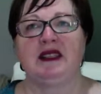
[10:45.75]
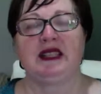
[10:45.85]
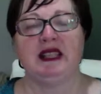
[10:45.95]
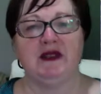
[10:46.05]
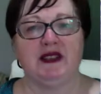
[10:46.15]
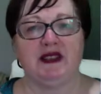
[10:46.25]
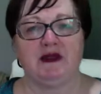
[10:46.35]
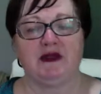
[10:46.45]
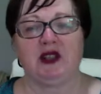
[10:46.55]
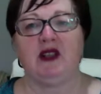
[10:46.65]
give
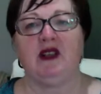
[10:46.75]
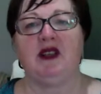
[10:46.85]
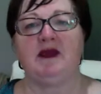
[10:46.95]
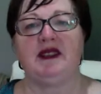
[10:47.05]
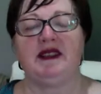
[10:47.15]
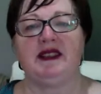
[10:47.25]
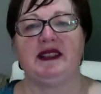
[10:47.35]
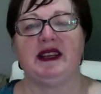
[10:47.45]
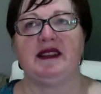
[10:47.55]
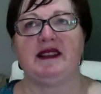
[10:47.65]
yourself time to sit
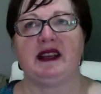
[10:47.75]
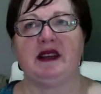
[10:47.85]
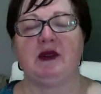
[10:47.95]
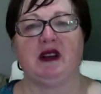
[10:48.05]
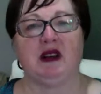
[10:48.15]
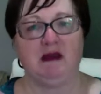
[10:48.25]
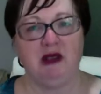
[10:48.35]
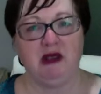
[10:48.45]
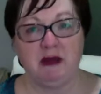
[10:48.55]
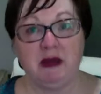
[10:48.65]
down and say, well,
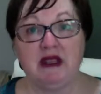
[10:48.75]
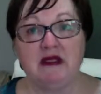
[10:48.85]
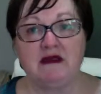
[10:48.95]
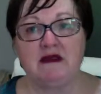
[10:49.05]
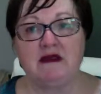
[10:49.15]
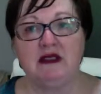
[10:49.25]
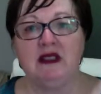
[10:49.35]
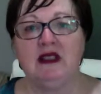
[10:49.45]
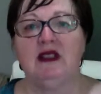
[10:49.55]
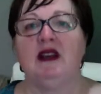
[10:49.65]
I'm looping.
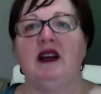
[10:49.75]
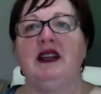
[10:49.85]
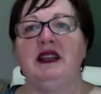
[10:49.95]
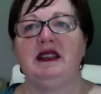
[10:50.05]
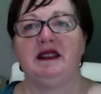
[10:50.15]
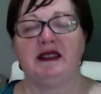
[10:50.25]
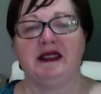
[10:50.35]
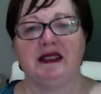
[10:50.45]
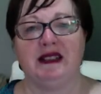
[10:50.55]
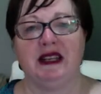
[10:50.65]
I need to
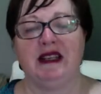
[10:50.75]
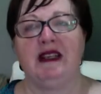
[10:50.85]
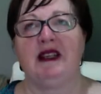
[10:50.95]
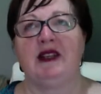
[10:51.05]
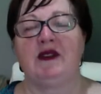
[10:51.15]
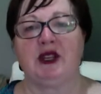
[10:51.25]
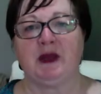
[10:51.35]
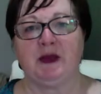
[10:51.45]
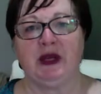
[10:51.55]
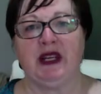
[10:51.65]
sit down and I've got
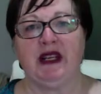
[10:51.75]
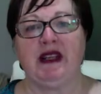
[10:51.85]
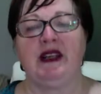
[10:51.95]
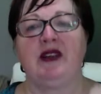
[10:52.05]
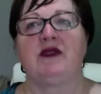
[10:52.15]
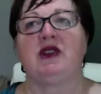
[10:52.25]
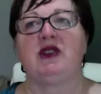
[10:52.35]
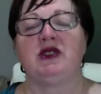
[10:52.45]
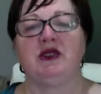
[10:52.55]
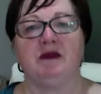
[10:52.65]
to breathe and I've got
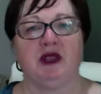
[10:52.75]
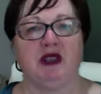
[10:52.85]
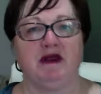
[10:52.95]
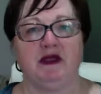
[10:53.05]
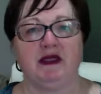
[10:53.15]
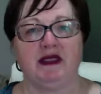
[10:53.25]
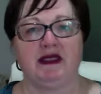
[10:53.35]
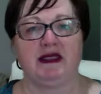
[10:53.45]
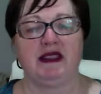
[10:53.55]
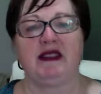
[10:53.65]
to do
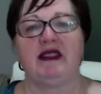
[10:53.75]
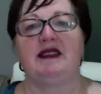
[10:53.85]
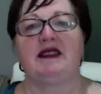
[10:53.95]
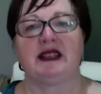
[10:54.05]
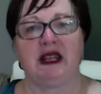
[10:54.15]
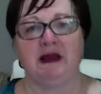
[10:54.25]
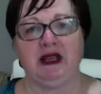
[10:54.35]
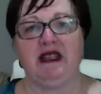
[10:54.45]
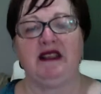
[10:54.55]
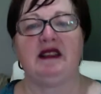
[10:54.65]
mindfulness techniques to come
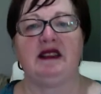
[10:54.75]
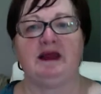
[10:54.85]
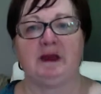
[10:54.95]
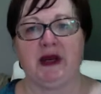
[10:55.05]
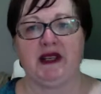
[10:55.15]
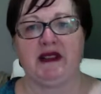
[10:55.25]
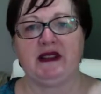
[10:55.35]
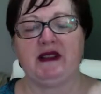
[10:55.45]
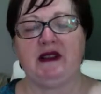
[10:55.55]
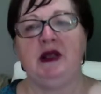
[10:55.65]
into this
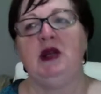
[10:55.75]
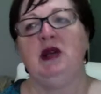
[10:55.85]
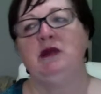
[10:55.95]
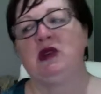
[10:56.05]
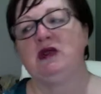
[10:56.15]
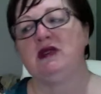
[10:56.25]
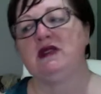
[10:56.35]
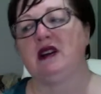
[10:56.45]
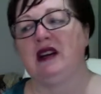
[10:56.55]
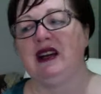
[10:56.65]
present
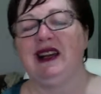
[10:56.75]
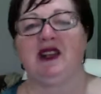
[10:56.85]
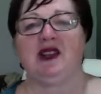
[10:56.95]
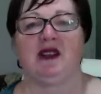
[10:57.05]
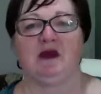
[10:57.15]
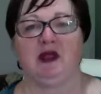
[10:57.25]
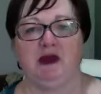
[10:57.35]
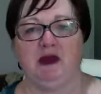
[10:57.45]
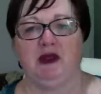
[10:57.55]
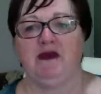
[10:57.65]
because I actually want
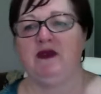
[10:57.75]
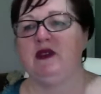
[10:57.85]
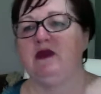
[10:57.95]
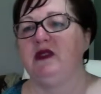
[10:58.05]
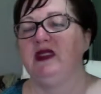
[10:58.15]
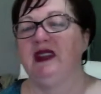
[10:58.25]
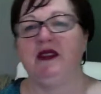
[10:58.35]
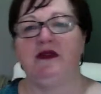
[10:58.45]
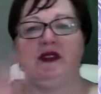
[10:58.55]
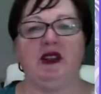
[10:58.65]
to move forward.
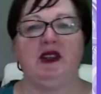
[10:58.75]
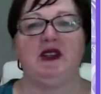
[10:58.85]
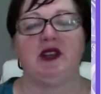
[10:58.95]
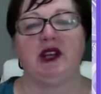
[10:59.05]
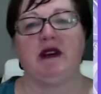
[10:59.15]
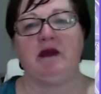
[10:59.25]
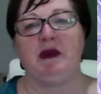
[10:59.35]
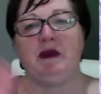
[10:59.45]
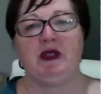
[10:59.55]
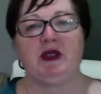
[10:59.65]
And for you, Joe,
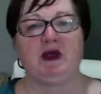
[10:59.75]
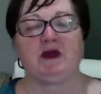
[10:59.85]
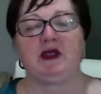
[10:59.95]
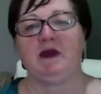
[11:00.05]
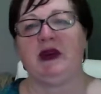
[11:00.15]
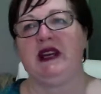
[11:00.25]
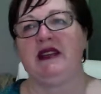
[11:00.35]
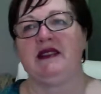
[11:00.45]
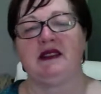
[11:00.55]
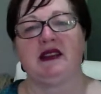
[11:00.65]
remember we talked about
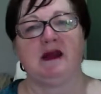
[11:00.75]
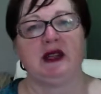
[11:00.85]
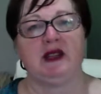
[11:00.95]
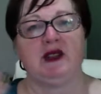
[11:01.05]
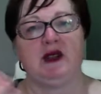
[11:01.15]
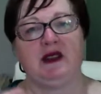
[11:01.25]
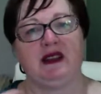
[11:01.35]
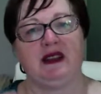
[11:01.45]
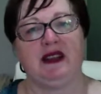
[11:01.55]
yesterday about doing the